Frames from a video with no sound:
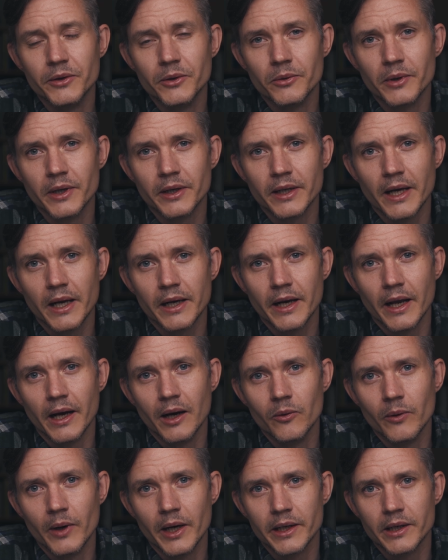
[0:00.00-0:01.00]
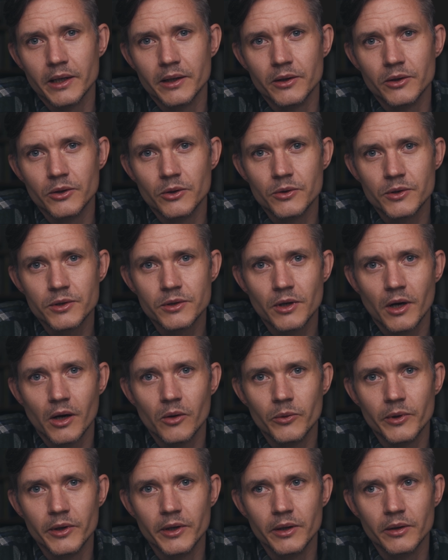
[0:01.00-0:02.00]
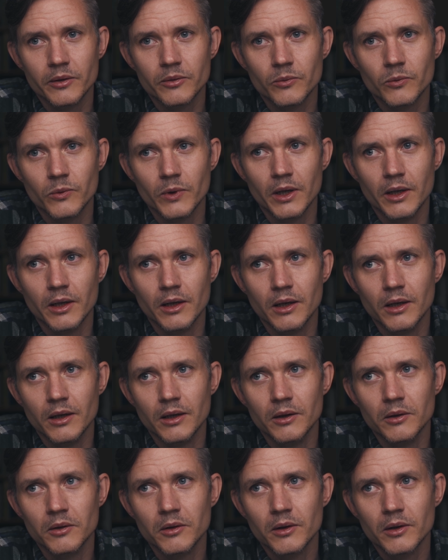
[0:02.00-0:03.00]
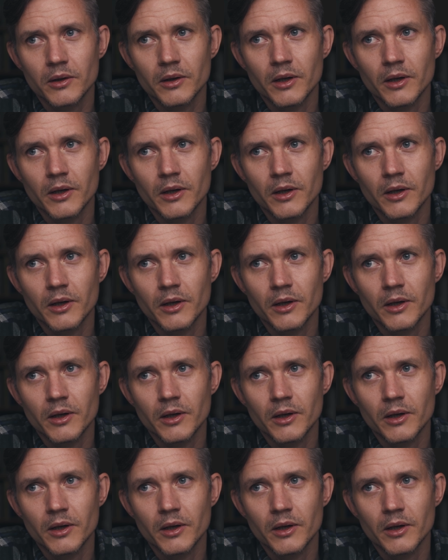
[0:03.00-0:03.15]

doing that now? Why didn't you start with it? Well,